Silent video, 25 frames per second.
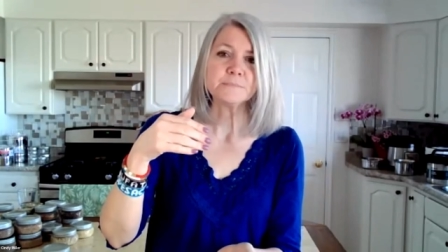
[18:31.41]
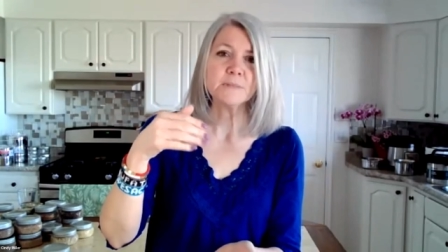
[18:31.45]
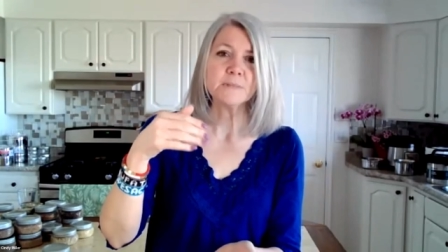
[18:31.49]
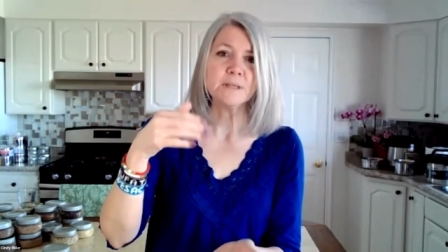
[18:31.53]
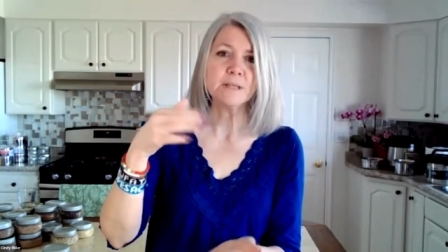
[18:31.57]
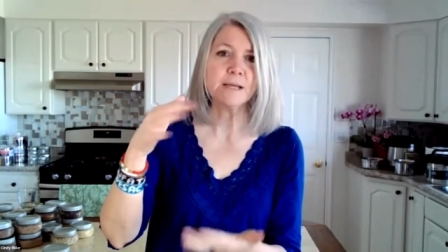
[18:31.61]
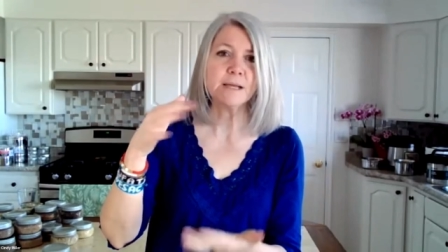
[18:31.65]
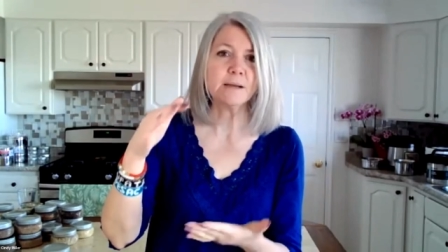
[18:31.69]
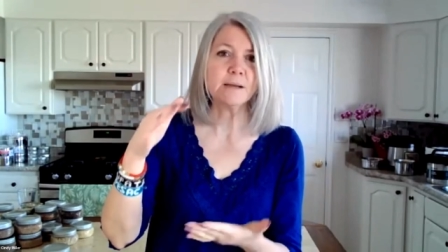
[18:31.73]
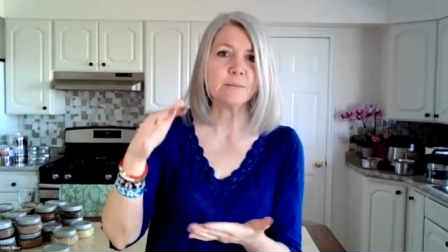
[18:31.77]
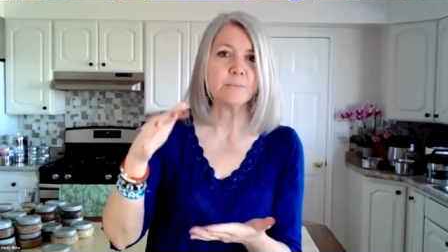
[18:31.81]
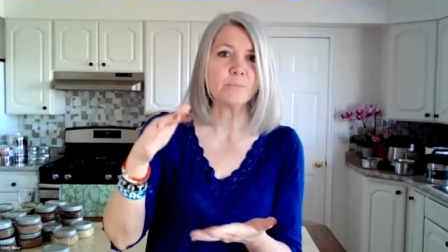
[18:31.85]

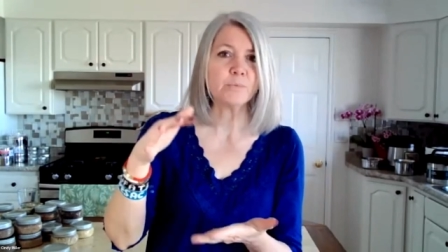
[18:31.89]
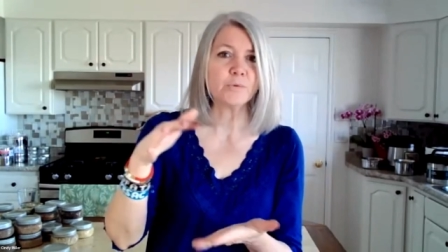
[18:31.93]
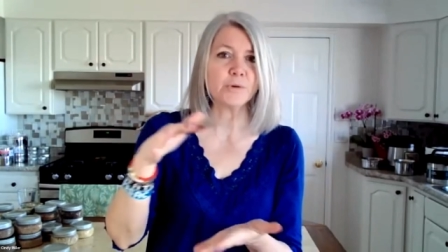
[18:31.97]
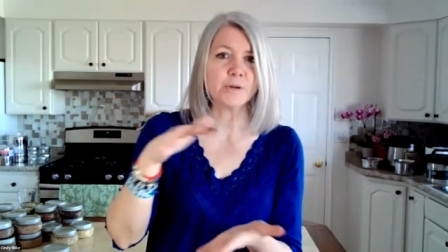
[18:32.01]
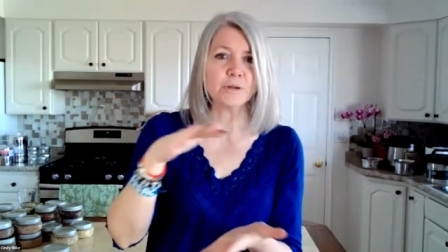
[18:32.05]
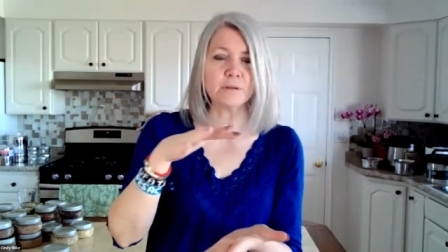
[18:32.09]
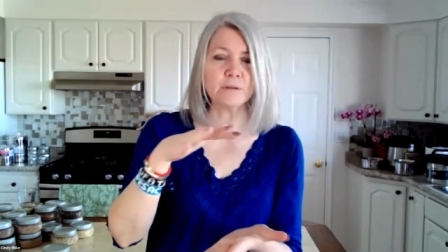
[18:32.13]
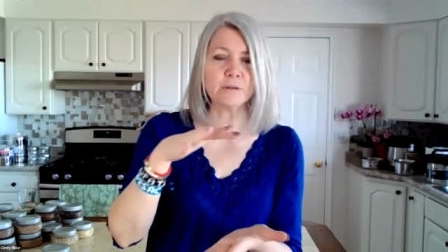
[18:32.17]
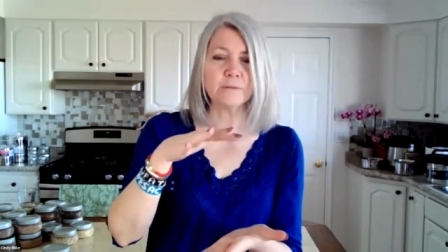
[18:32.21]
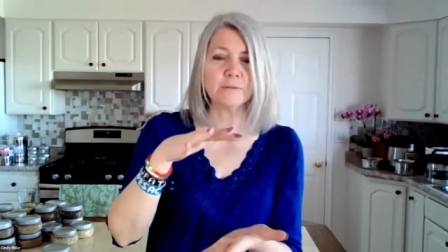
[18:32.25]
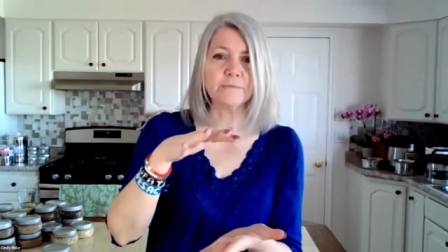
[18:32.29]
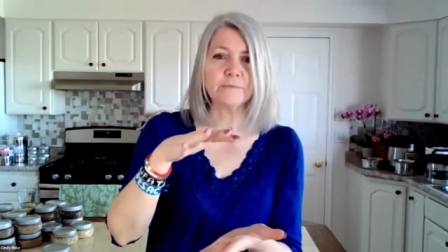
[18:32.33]
let it
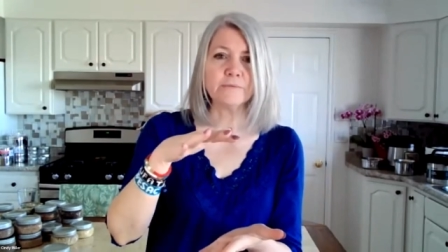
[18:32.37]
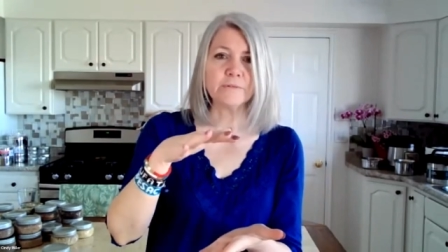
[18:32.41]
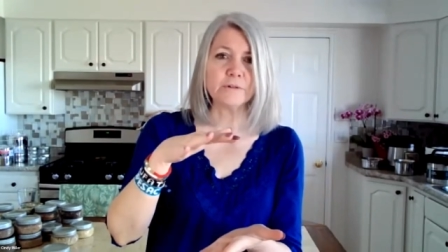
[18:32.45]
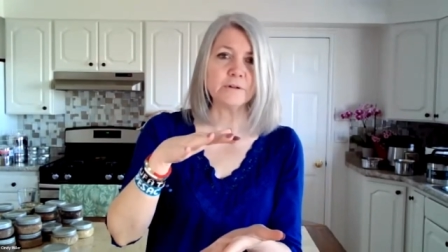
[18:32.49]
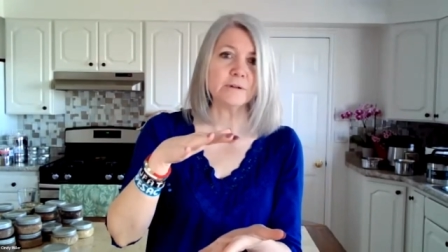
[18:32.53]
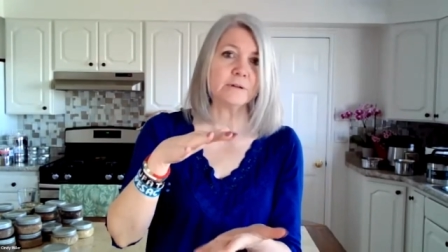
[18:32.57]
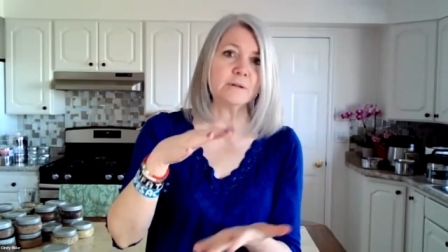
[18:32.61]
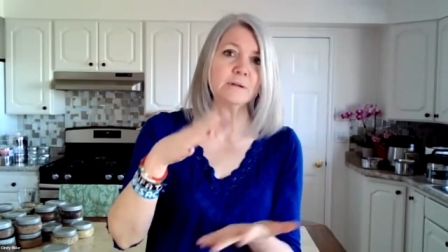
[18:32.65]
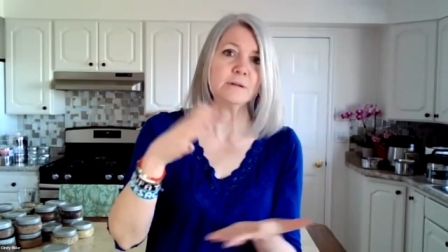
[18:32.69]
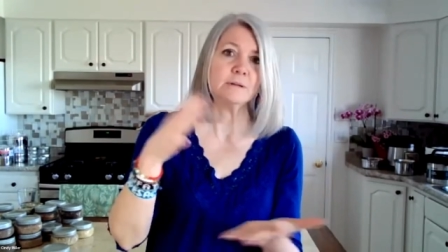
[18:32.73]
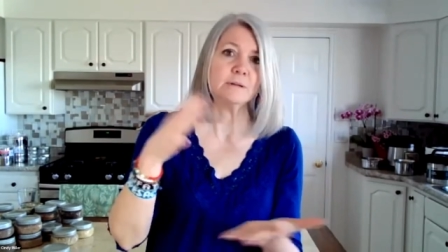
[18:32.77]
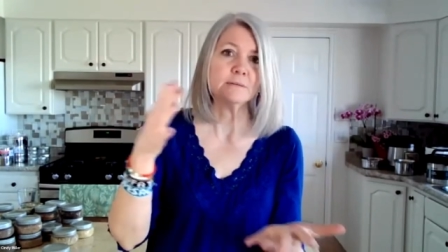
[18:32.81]
boil
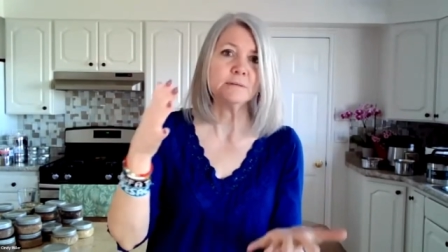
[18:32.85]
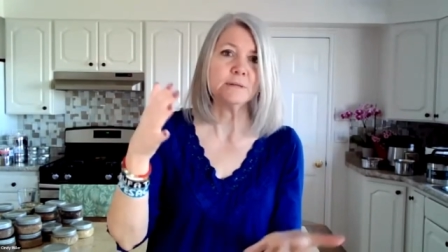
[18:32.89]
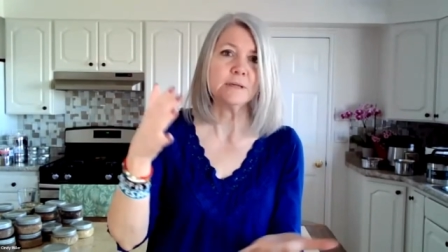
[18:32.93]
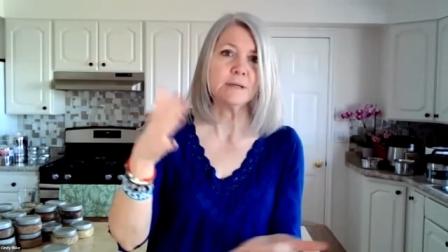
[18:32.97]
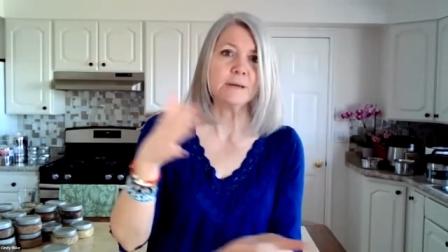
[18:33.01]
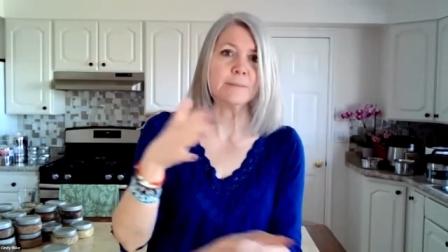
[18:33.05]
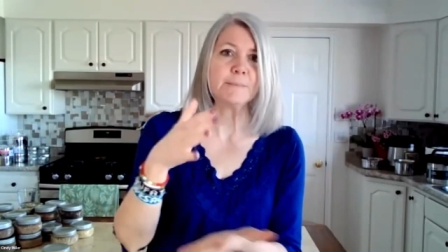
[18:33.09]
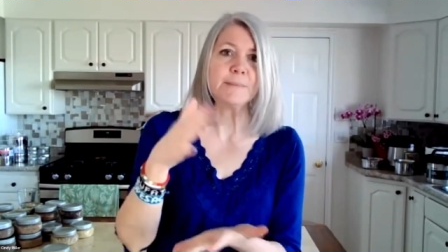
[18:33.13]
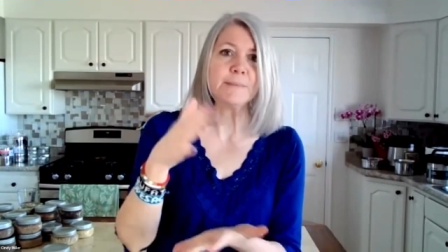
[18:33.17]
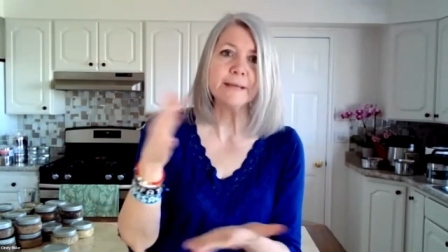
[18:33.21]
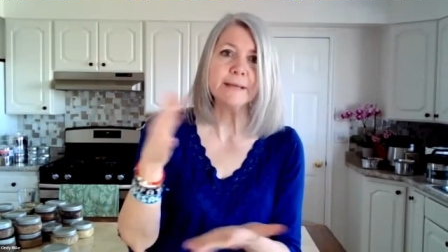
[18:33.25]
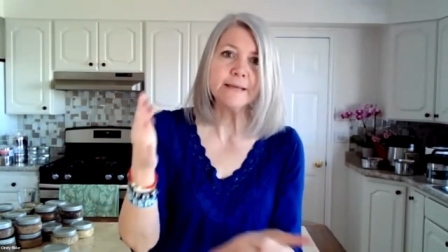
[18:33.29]
for
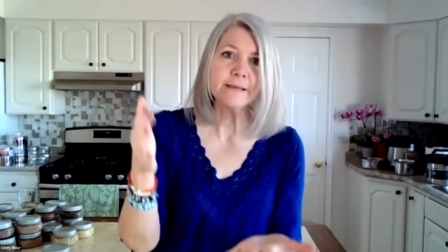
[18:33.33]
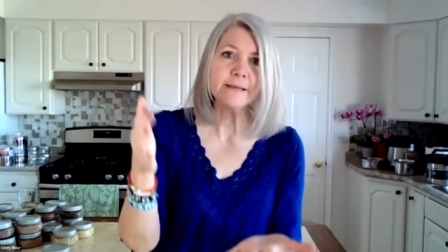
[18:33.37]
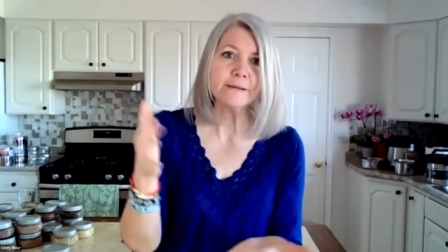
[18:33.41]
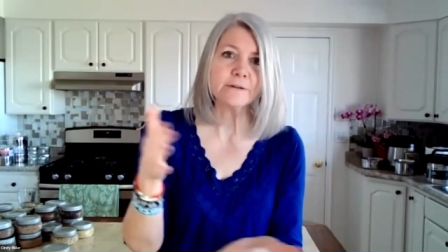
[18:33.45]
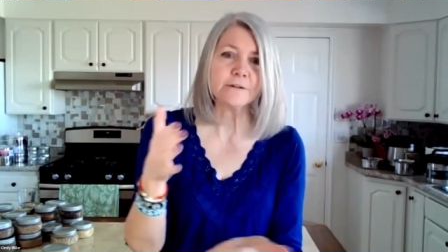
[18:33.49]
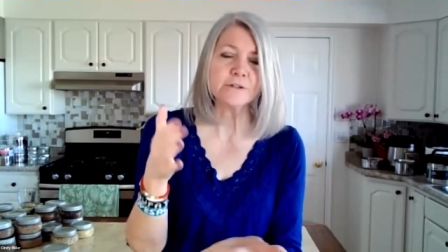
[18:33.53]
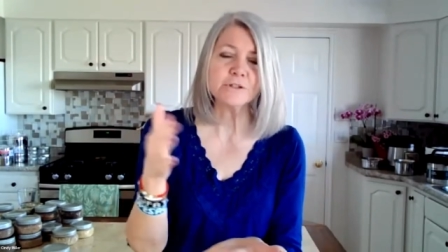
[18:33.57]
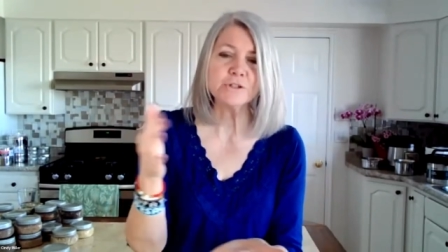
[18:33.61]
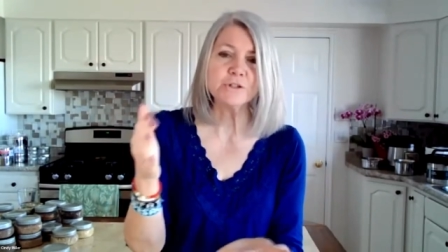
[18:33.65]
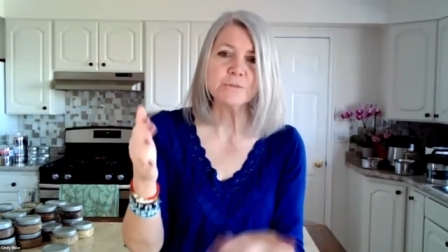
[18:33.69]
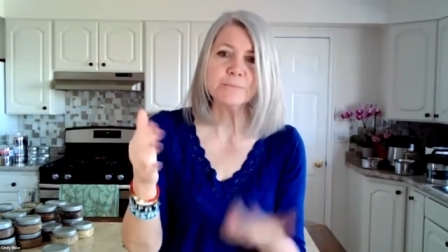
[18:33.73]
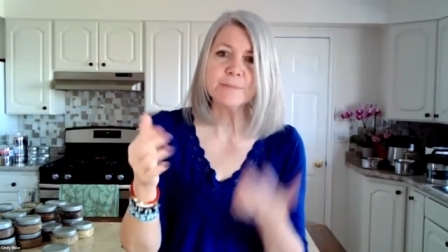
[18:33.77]
a minute
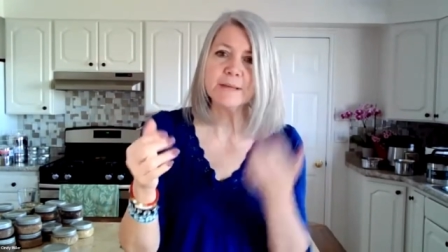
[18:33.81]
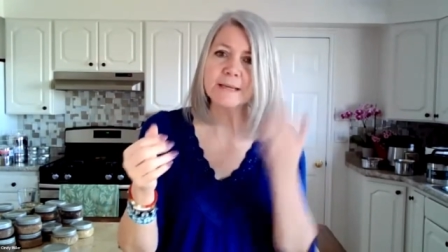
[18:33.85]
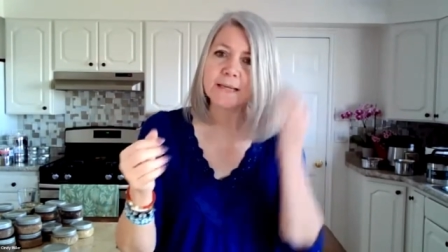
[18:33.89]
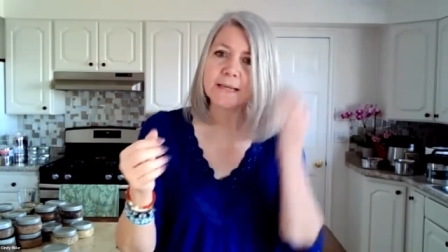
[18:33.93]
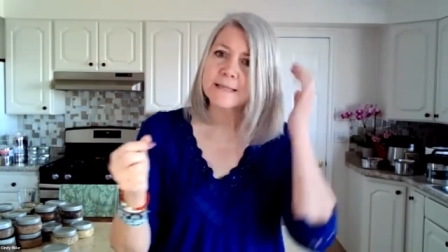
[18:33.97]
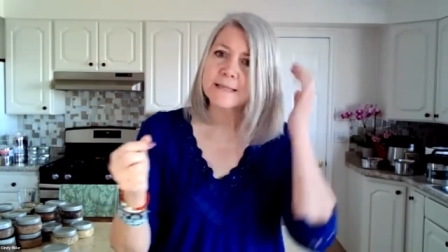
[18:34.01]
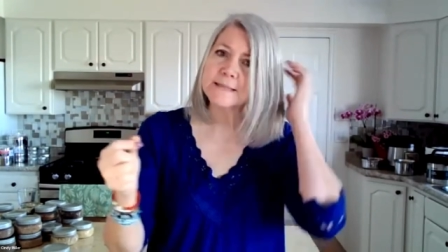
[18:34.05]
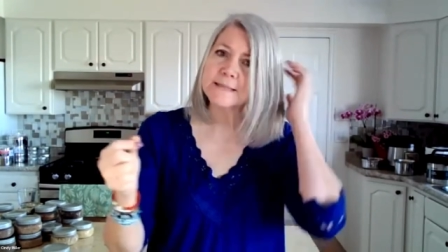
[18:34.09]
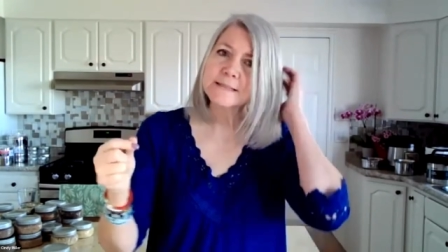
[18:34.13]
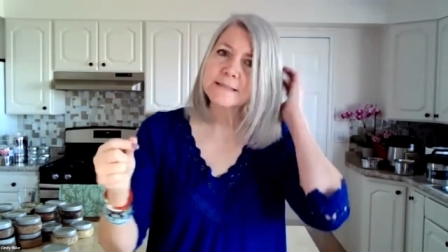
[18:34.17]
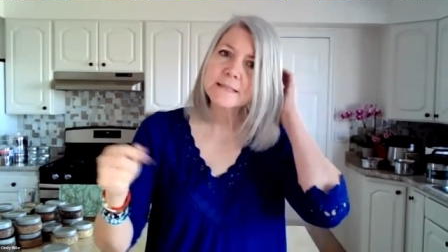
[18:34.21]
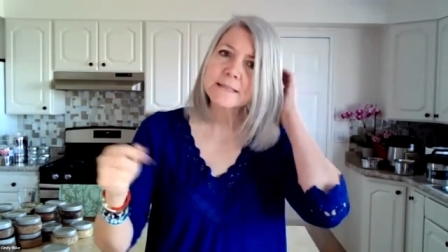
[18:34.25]
or two
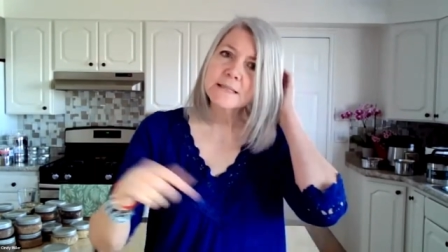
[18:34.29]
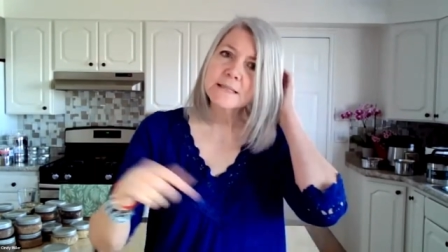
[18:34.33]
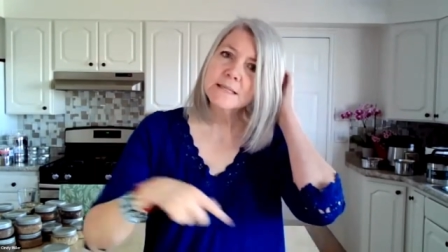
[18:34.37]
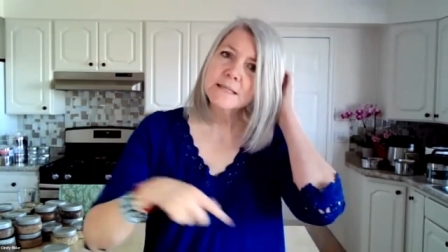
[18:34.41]
minutes,